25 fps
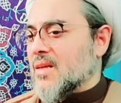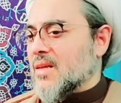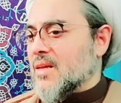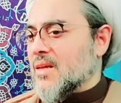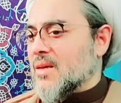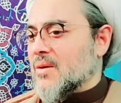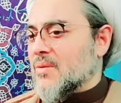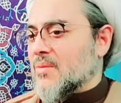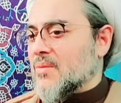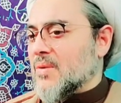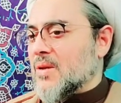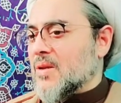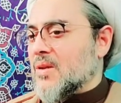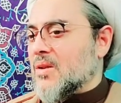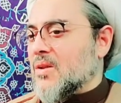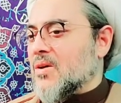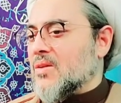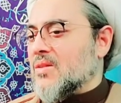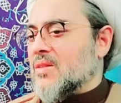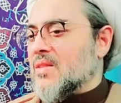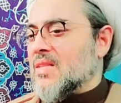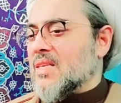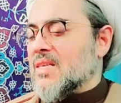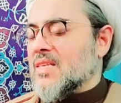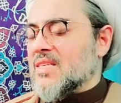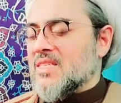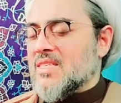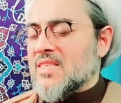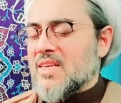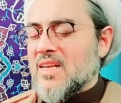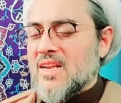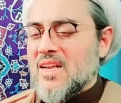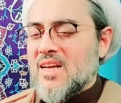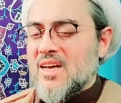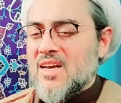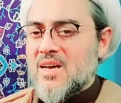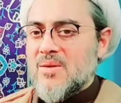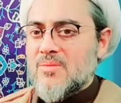will not the
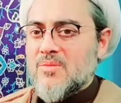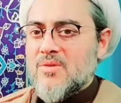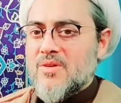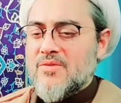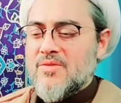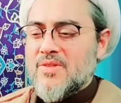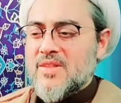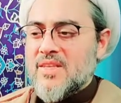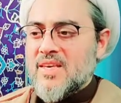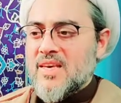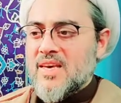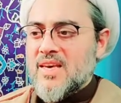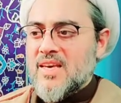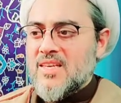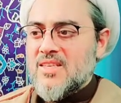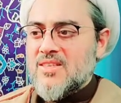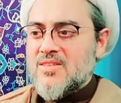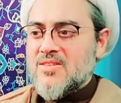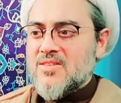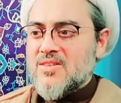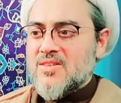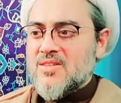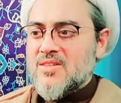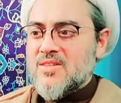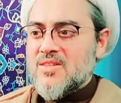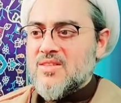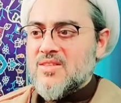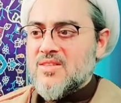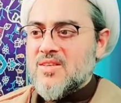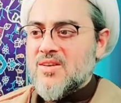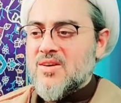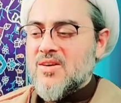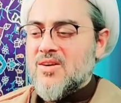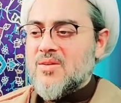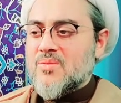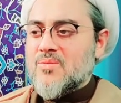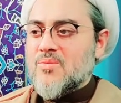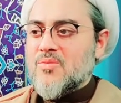salam of the angels
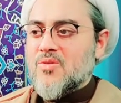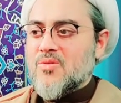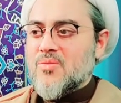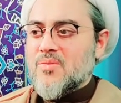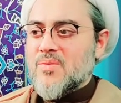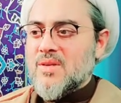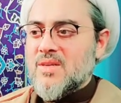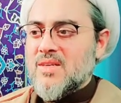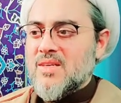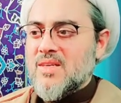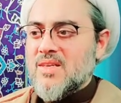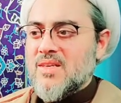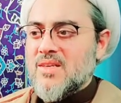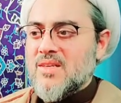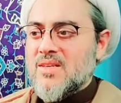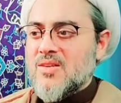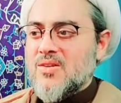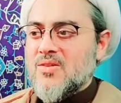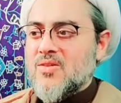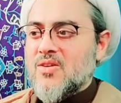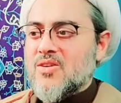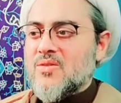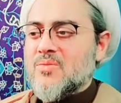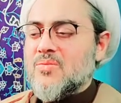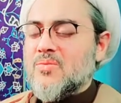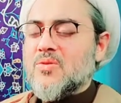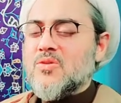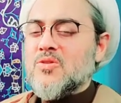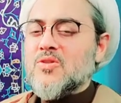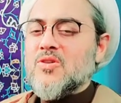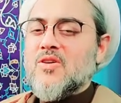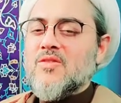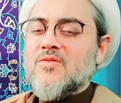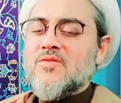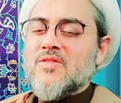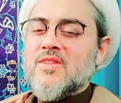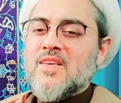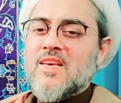on mu'mineen not put
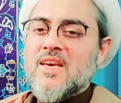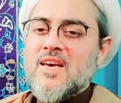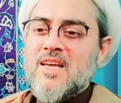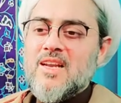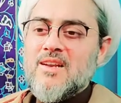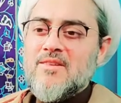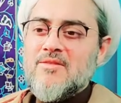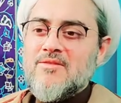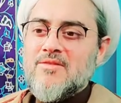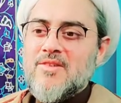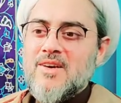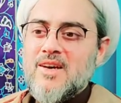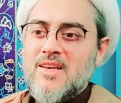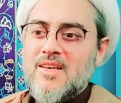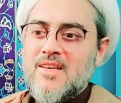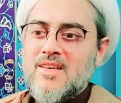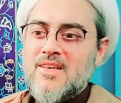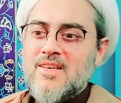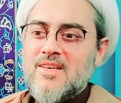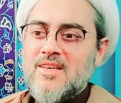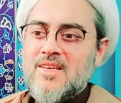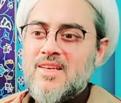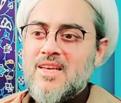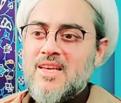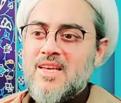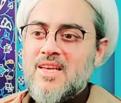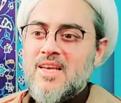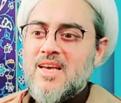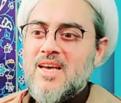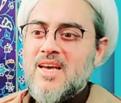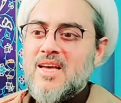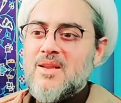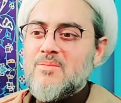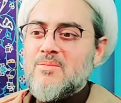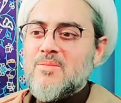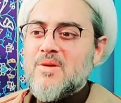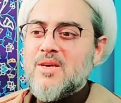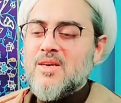off the hellfire
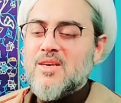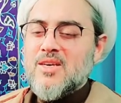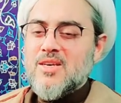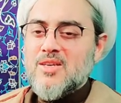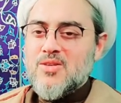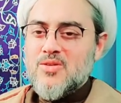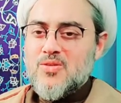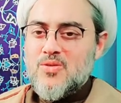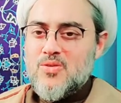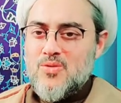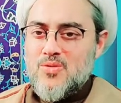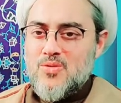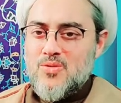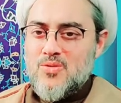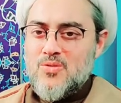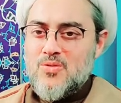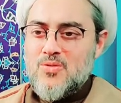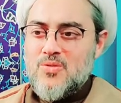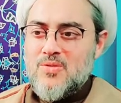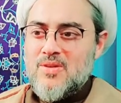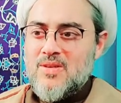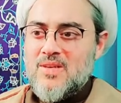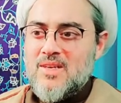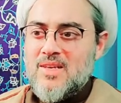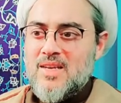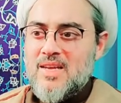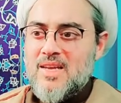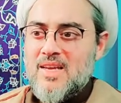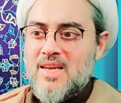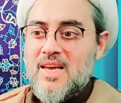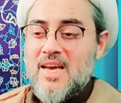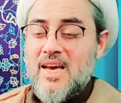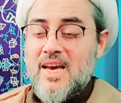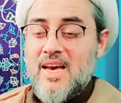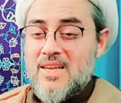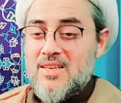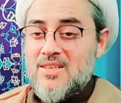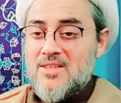and make it cool?
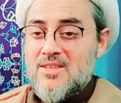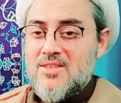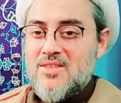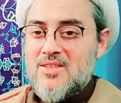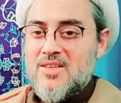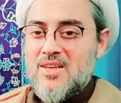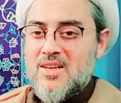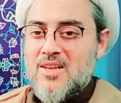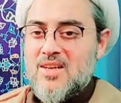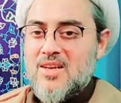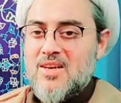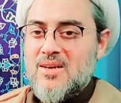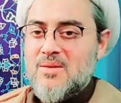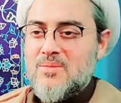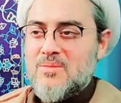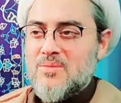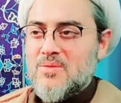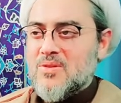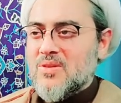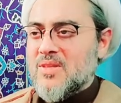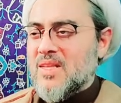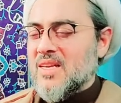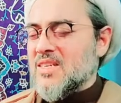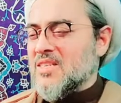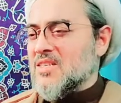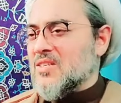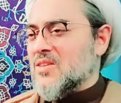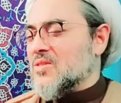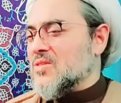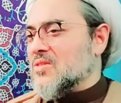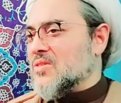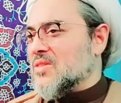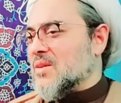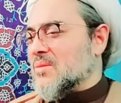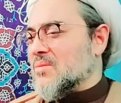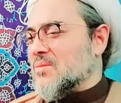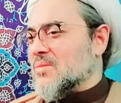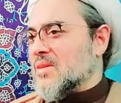And salam, so that is also
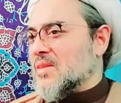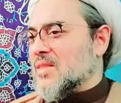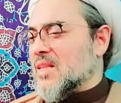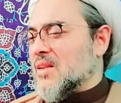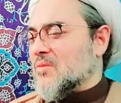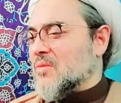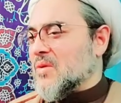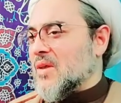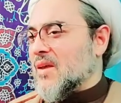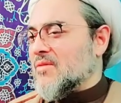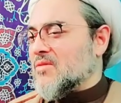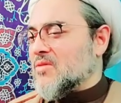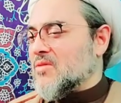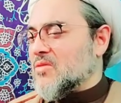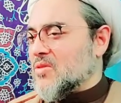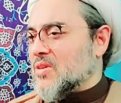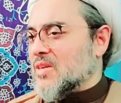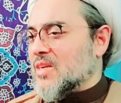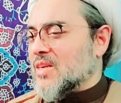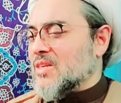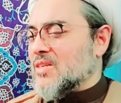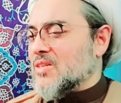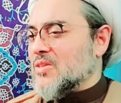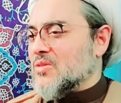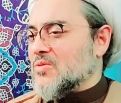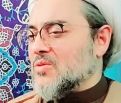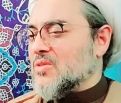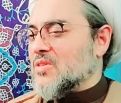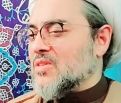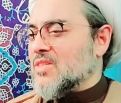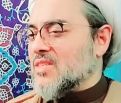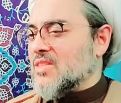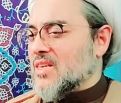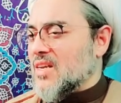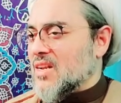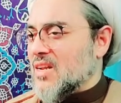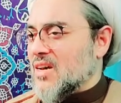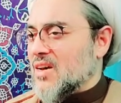something that we have to look into.
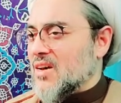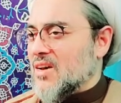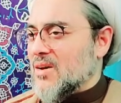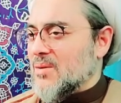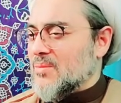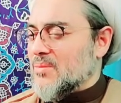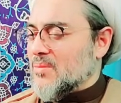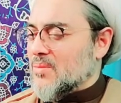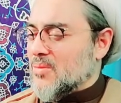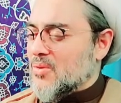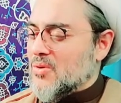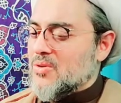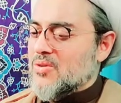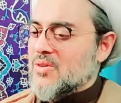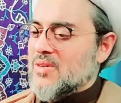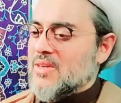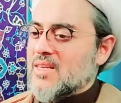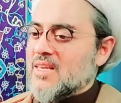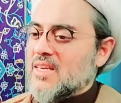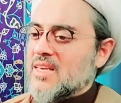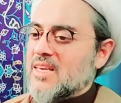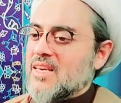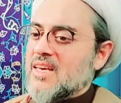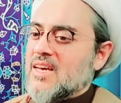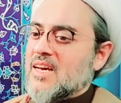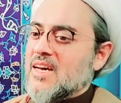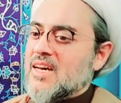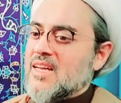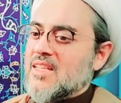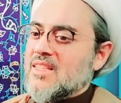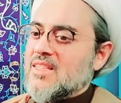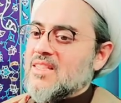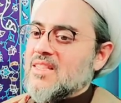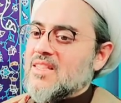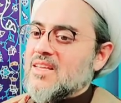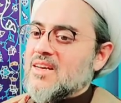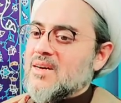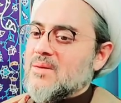Salamun hiya
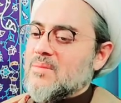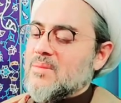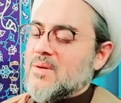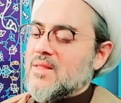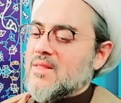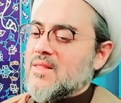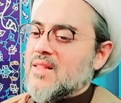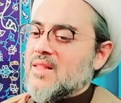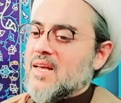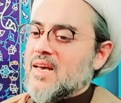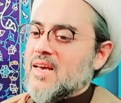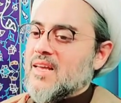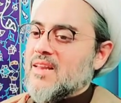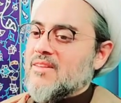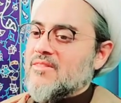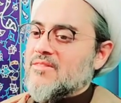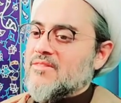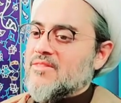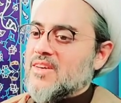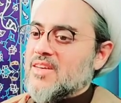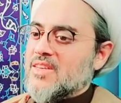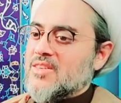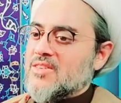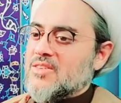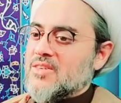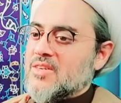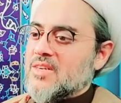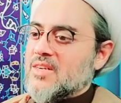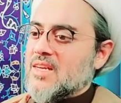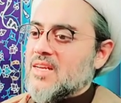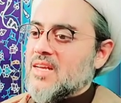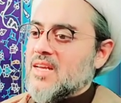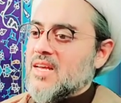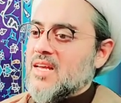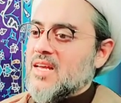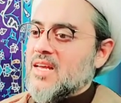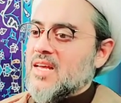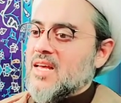hatta matla'il fajr,
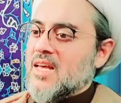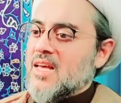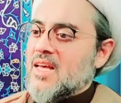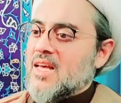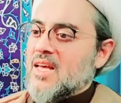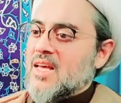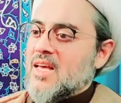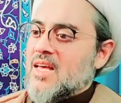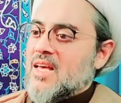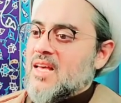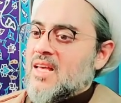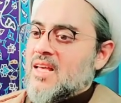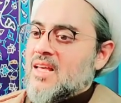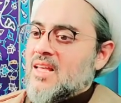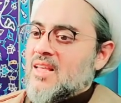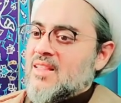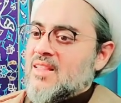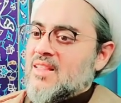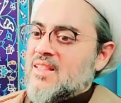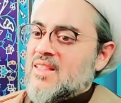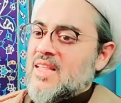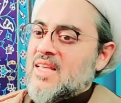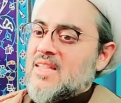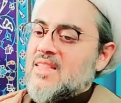that